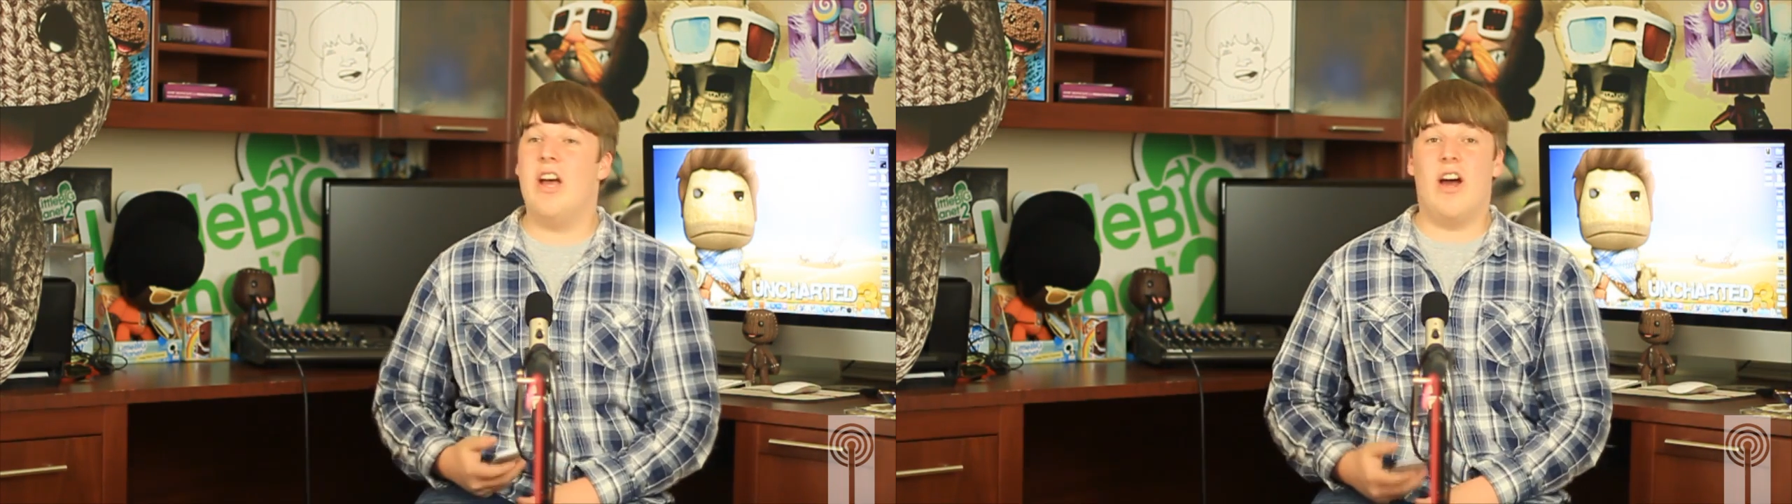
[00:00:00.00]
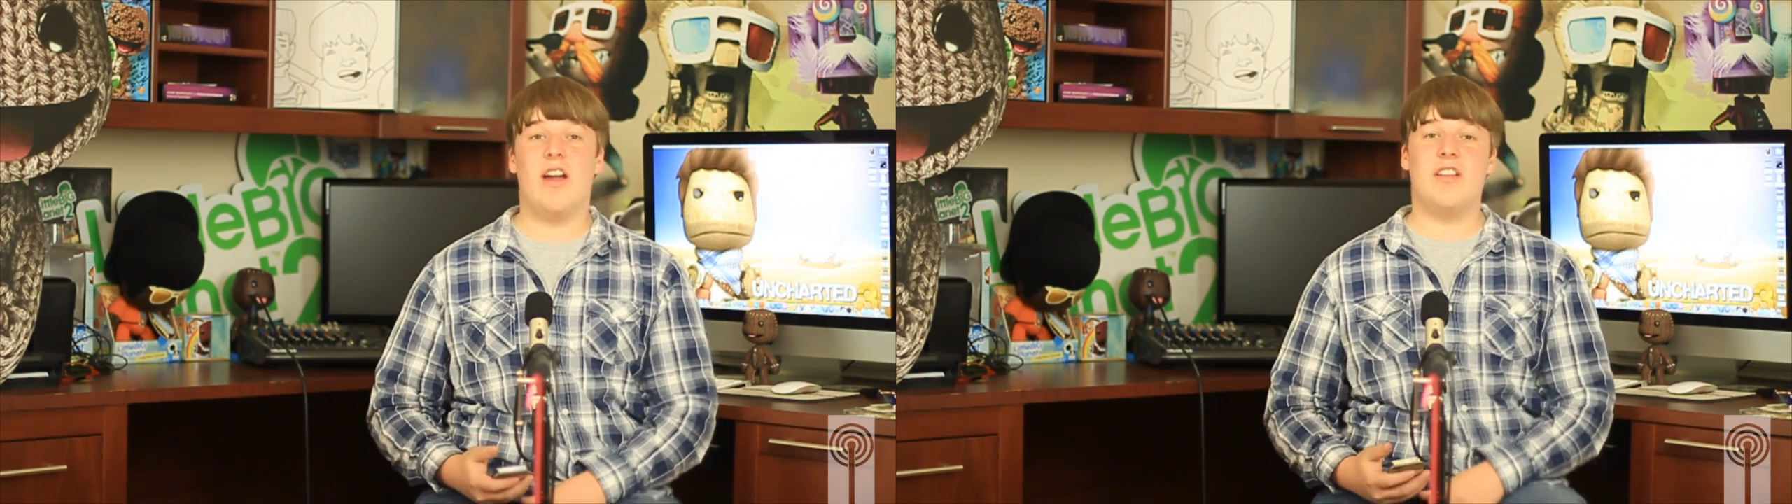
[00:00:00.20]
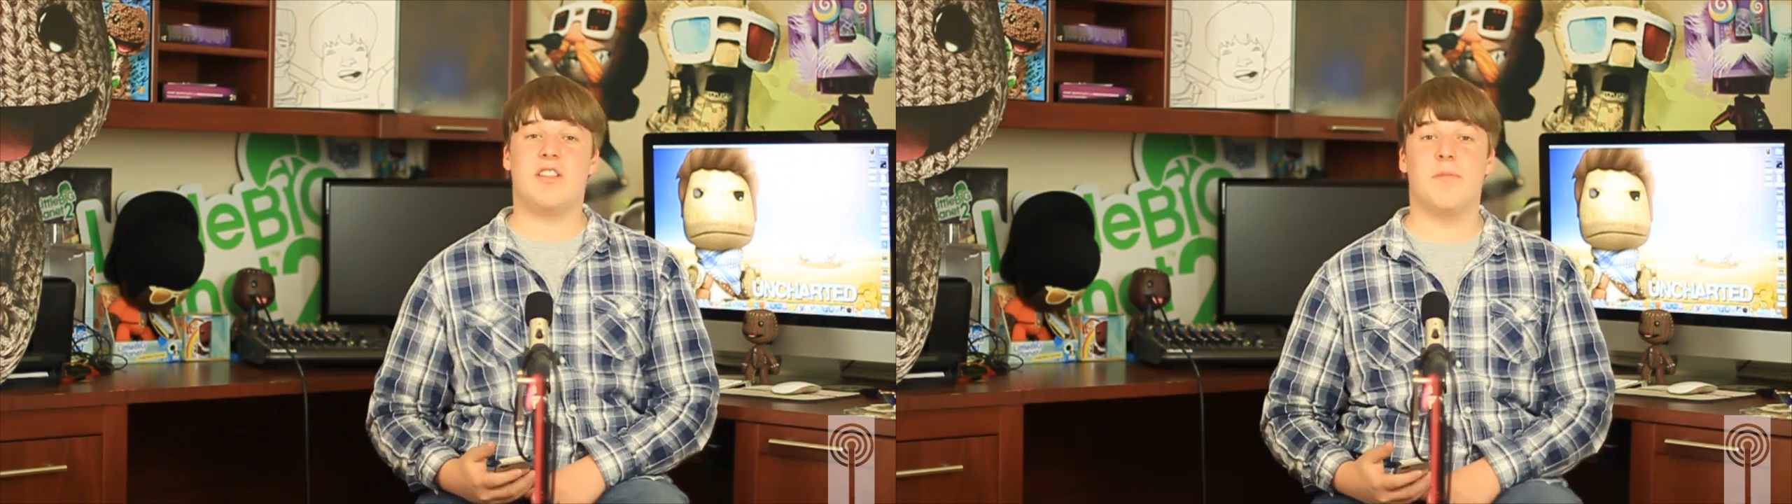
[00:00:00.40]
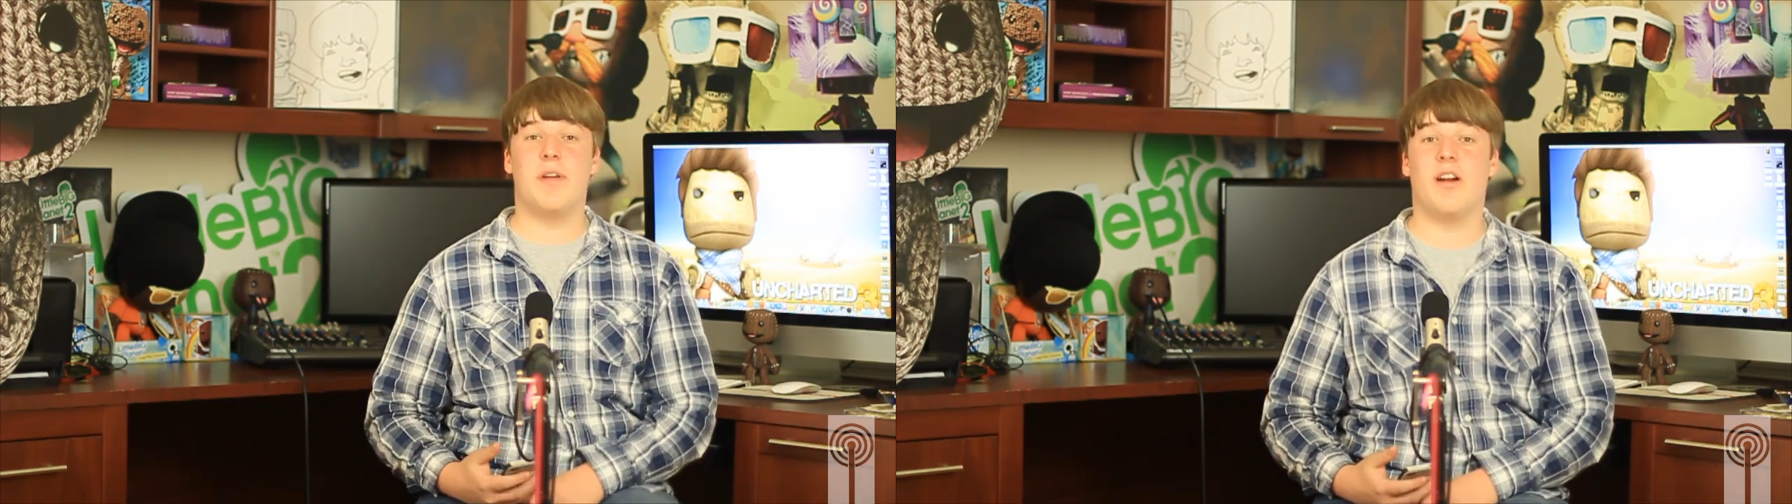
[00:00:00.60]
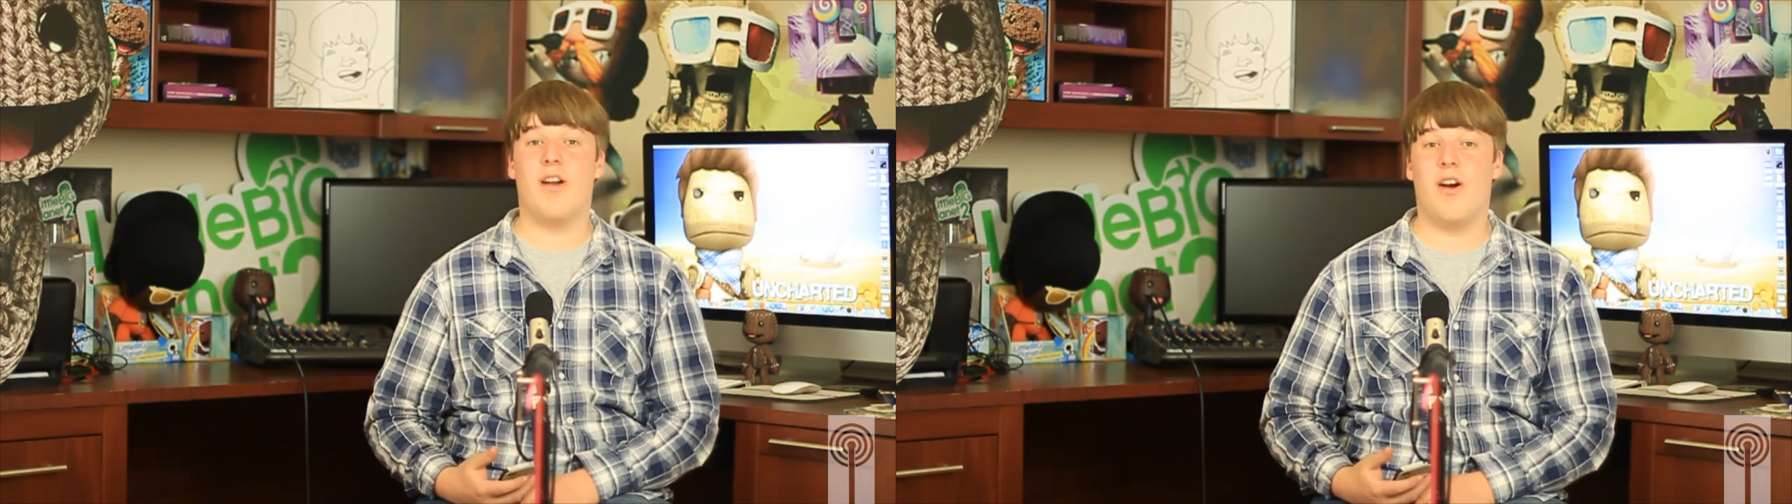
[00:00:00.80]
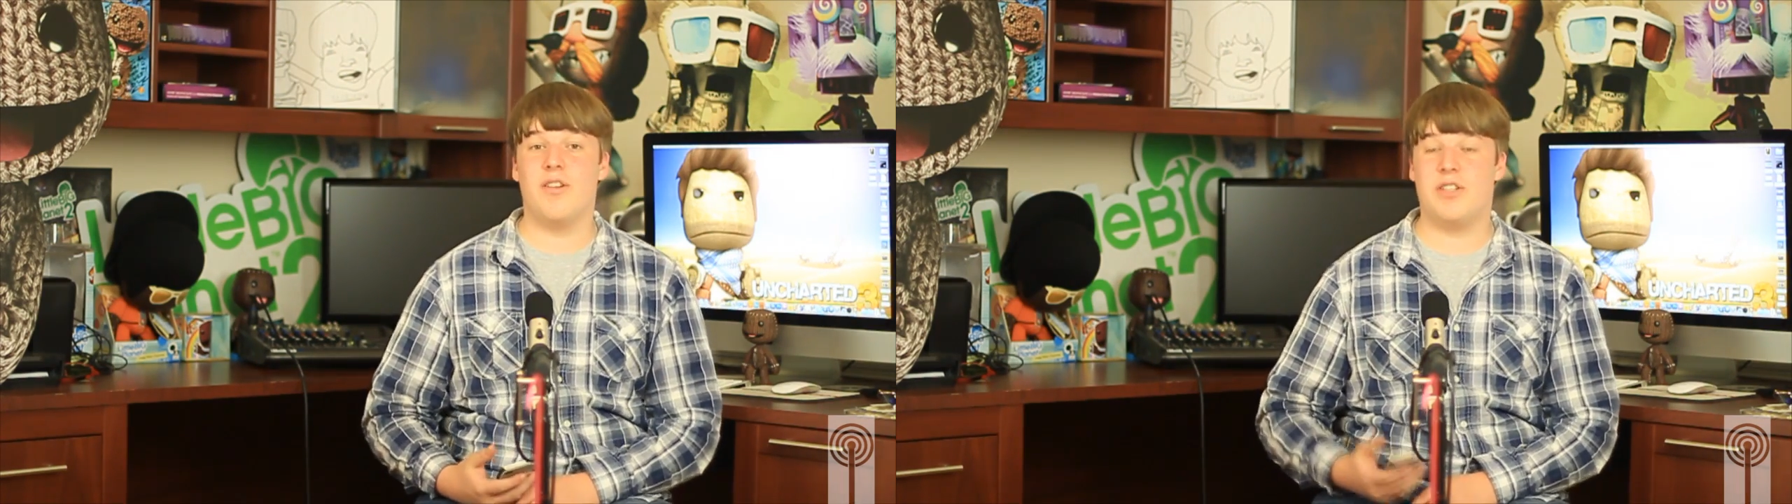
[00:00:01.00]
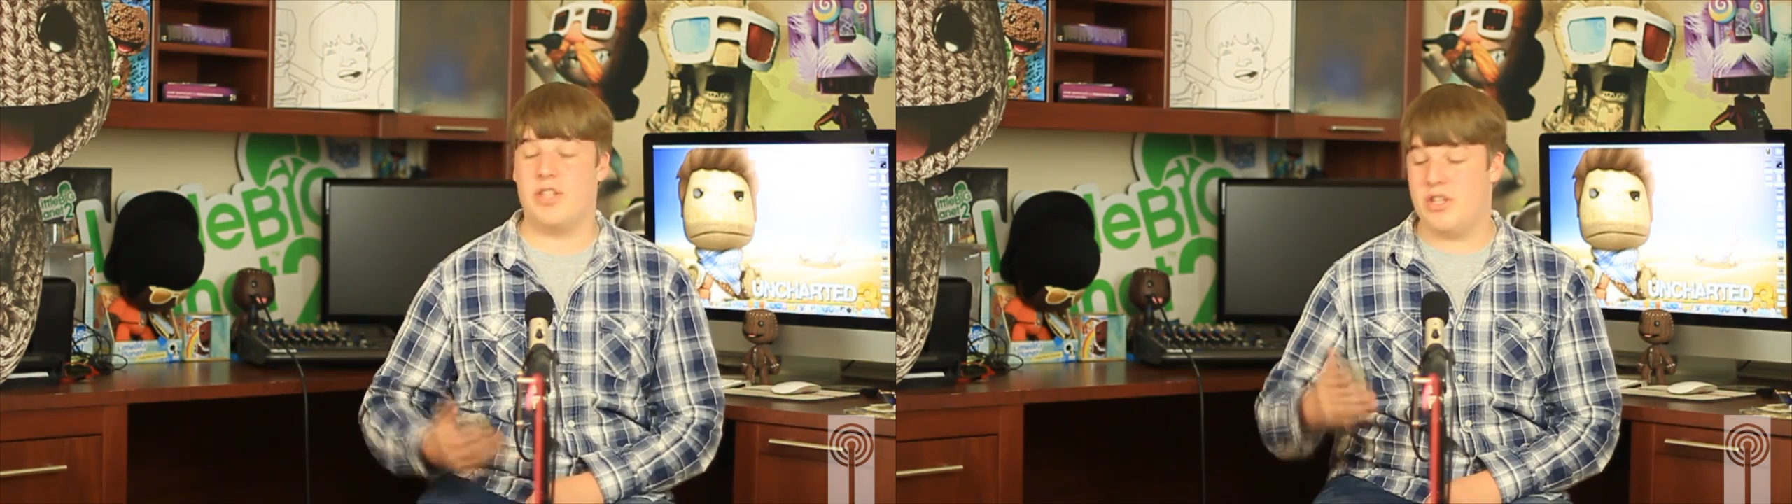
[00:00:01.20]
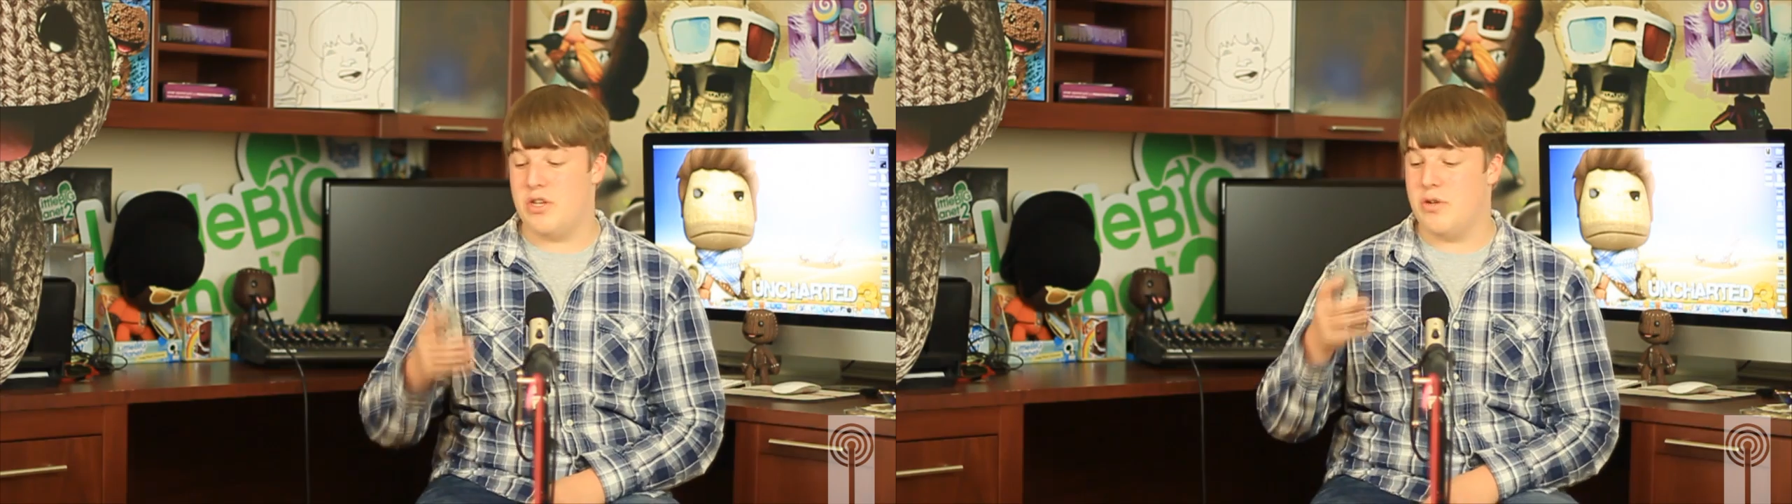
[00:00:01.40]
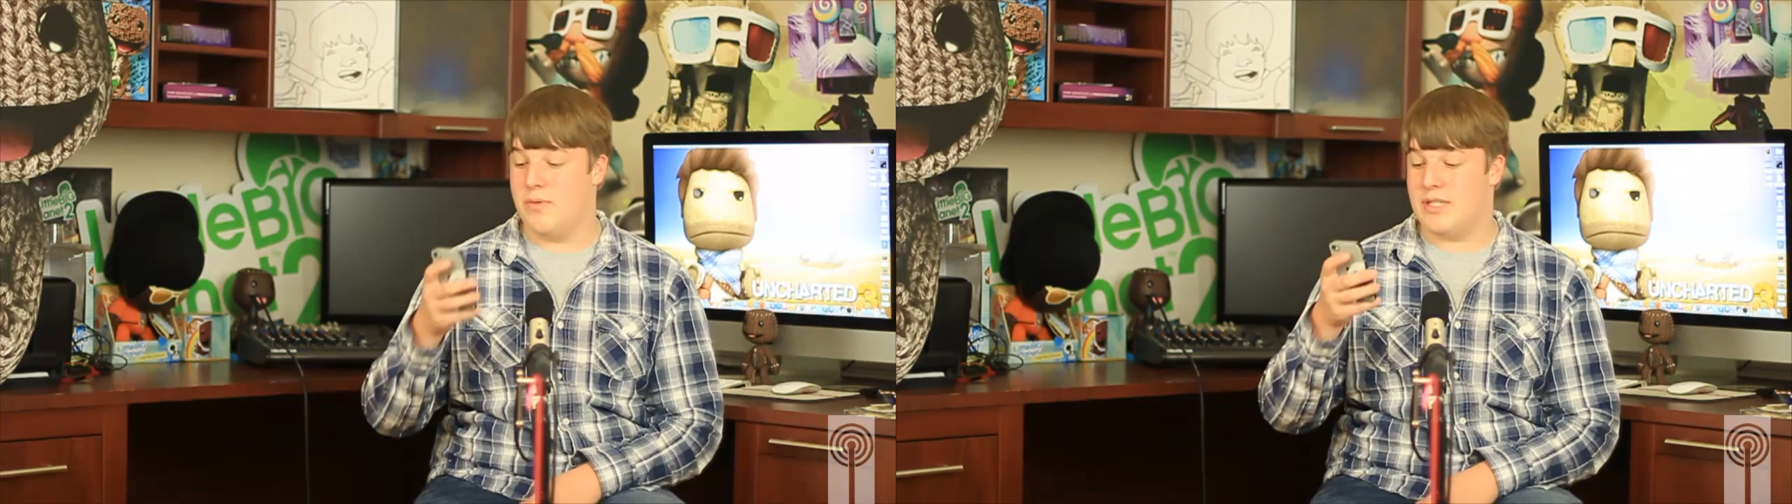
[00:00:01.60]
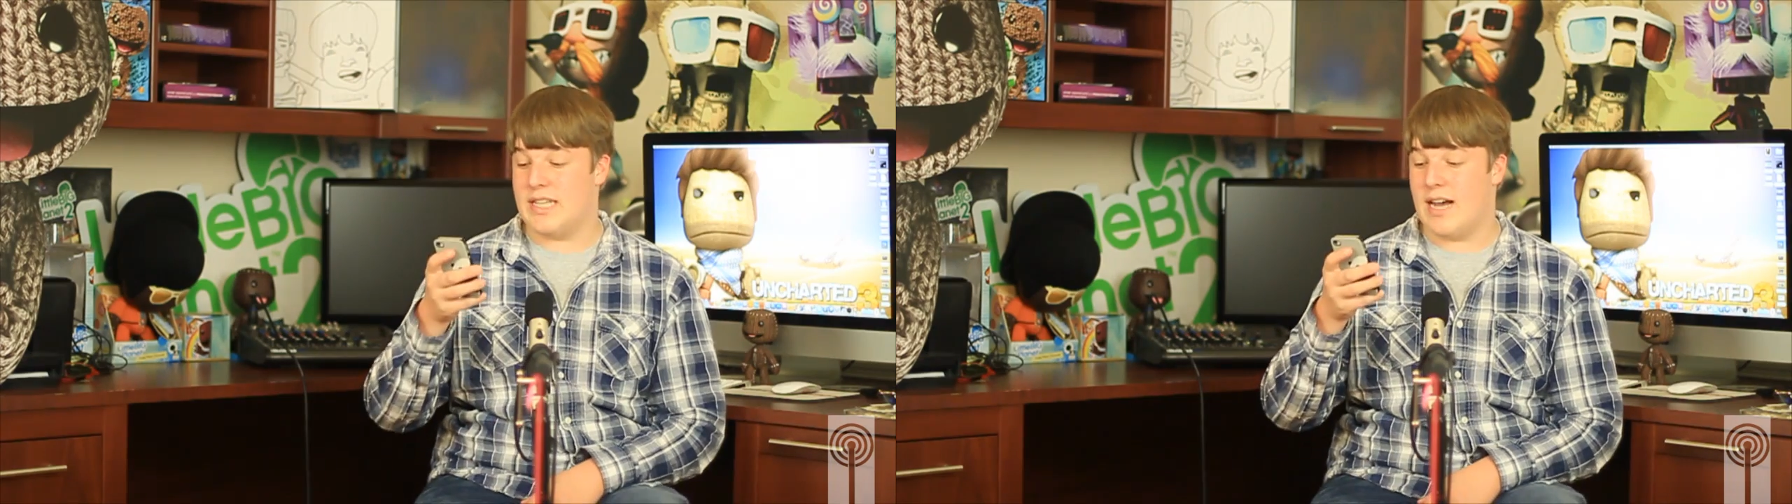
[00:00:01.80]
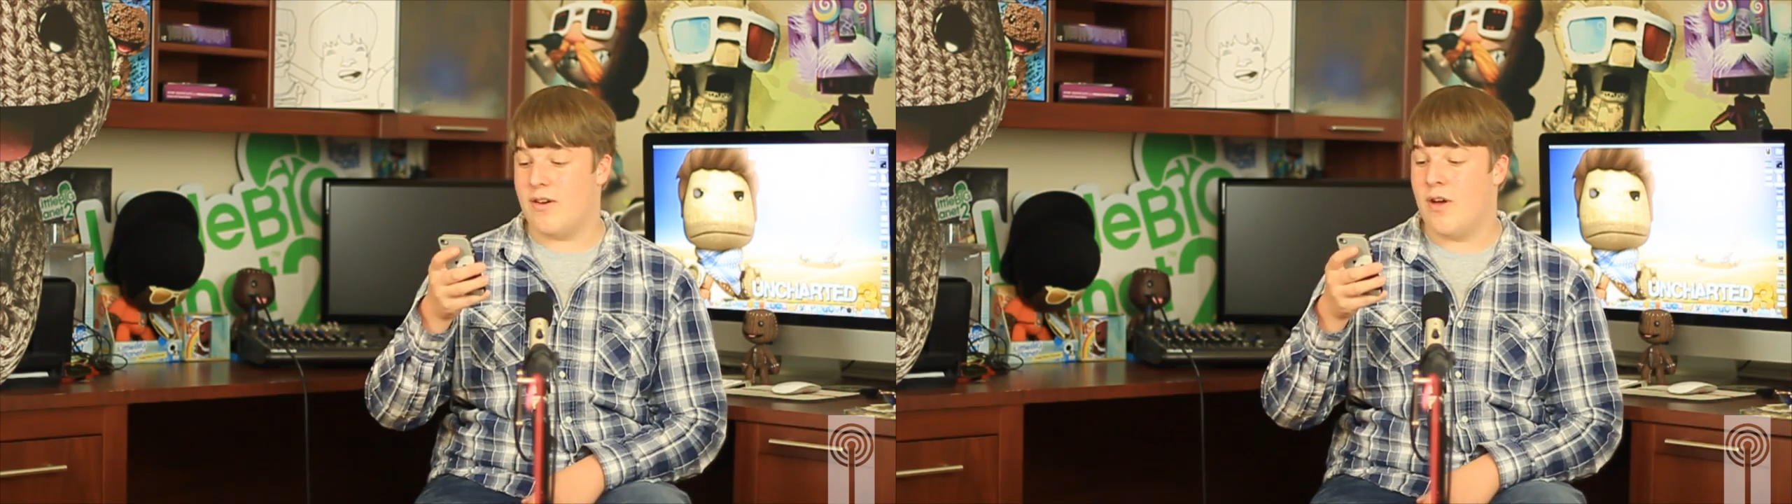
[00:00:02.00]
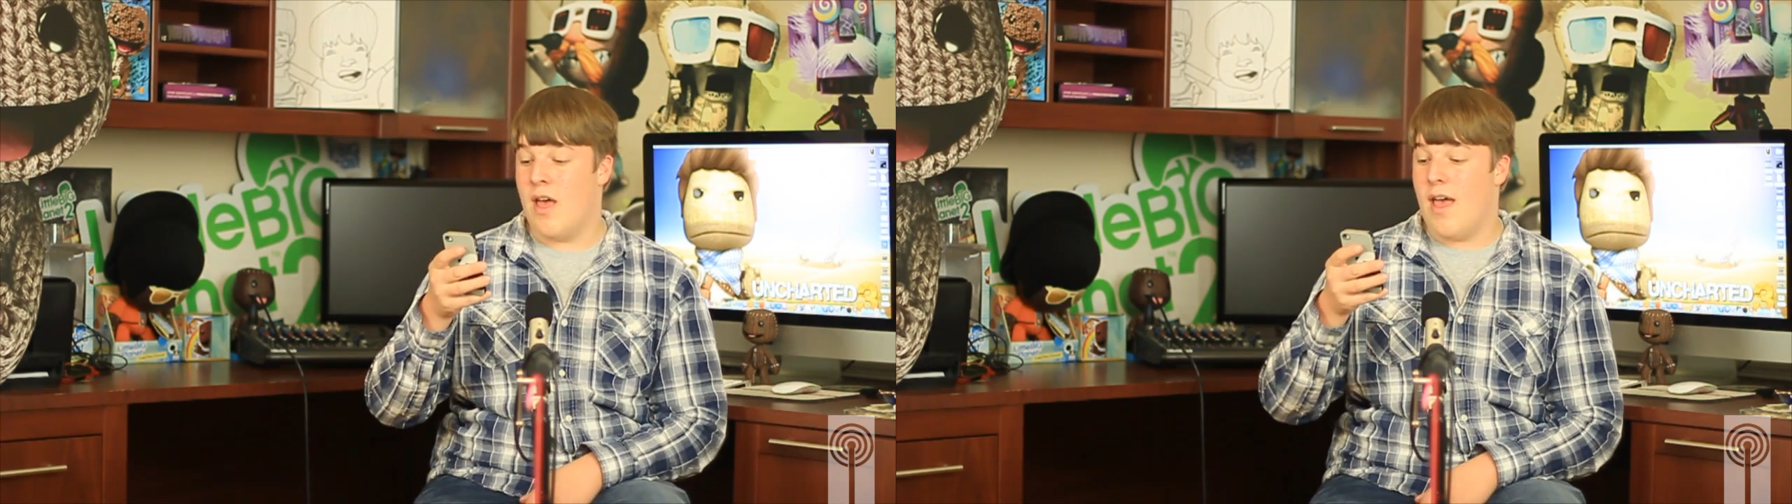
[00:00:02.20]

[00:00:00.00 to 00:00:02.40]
Alright, so we are on to the news now.